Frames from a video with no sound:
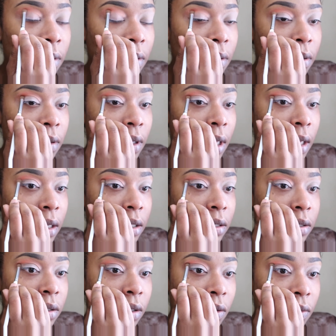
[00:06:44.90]
That
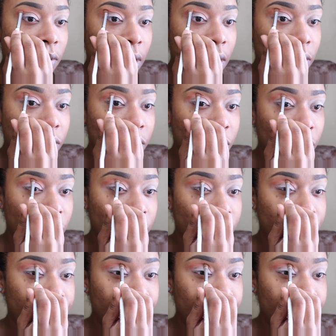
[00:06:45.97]
is so not true.